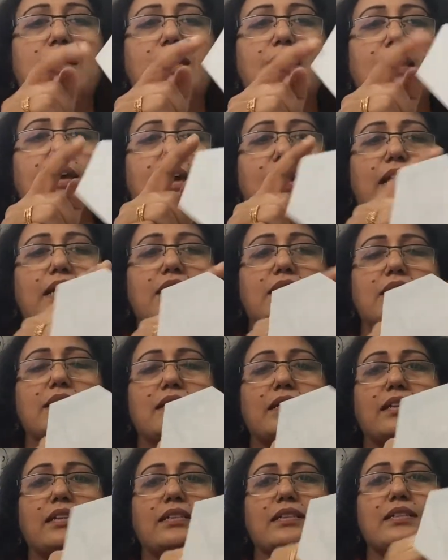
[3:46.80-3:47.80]
and
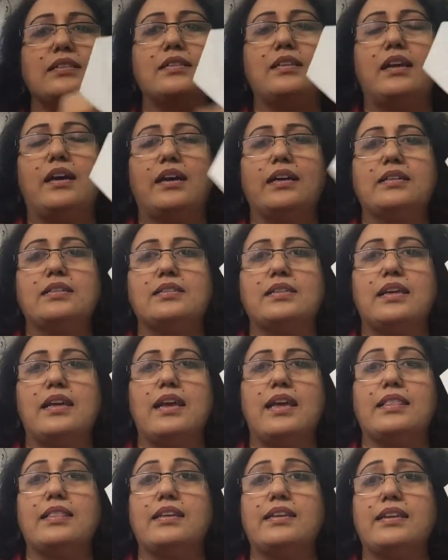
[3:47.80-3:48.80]
6 sides.
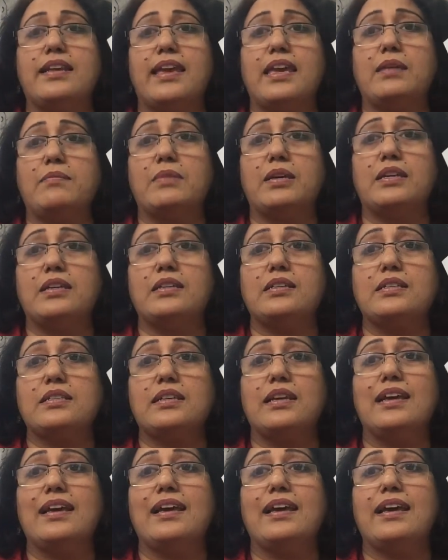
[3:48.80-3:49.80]
And the name is
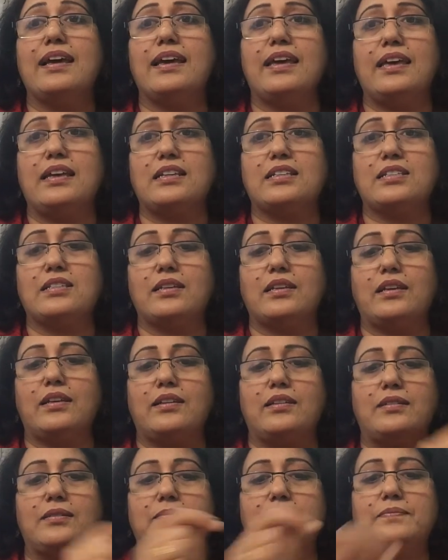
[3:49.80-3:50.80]

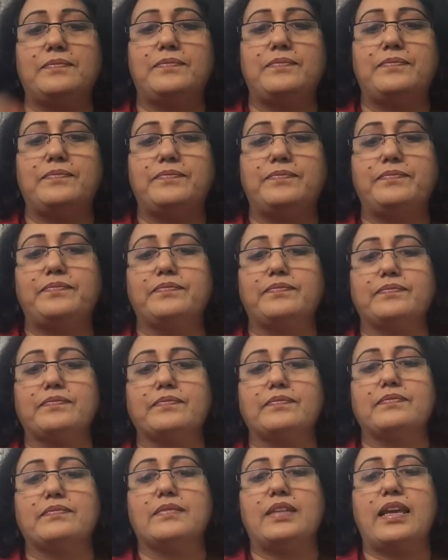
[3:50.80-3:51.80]
hexagon.
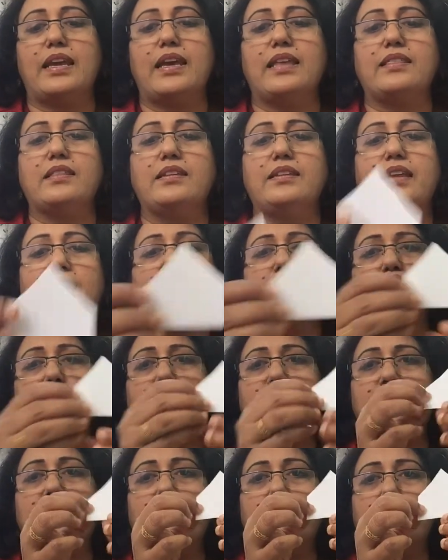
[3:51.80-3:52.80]
And the next
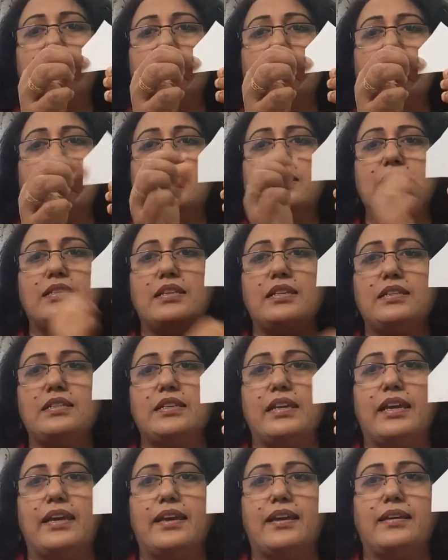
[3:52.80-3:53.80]
shape is this
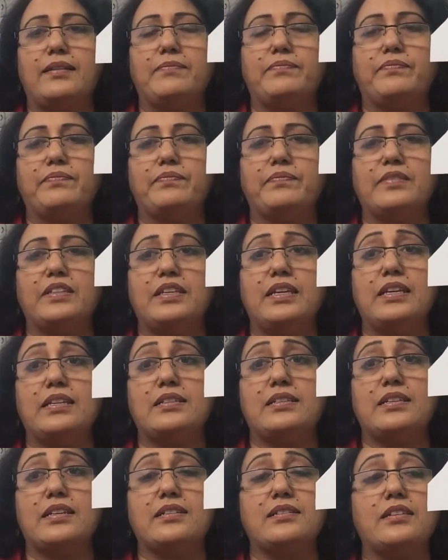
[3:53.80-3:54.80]
here. Yes,
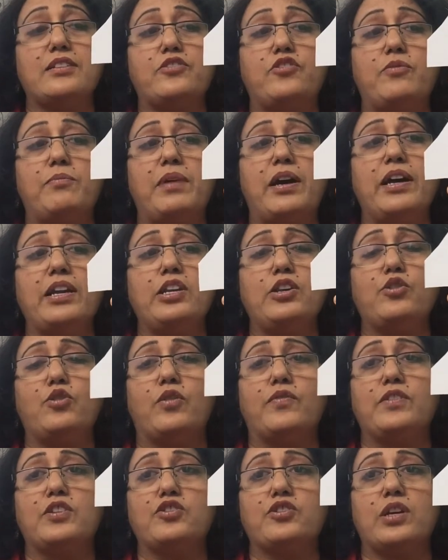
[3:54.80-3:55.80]
does this remind you of
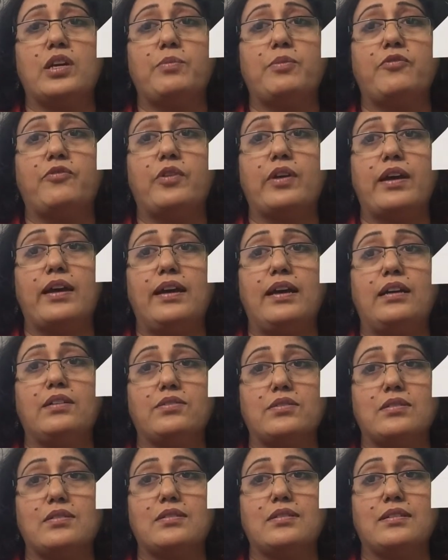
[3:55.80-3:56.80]
the shape of a
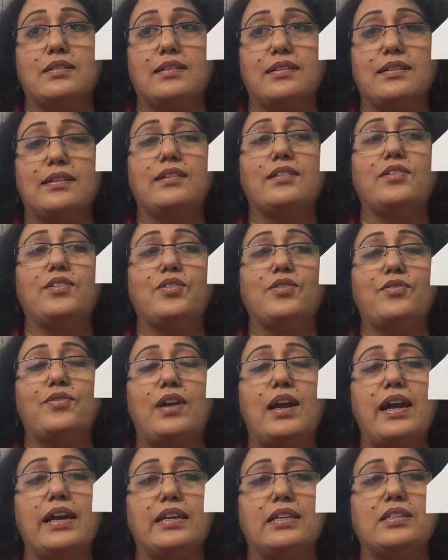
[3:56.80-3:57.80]
house? You're
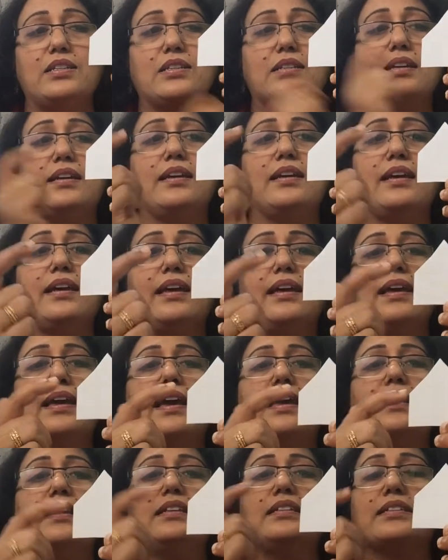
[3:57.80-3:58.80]
right. And
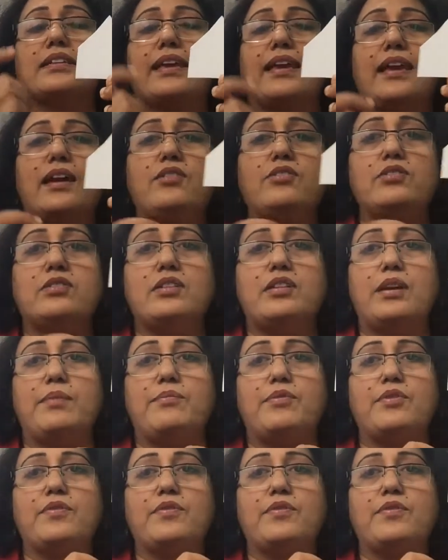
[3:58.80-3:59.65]
let's count the number of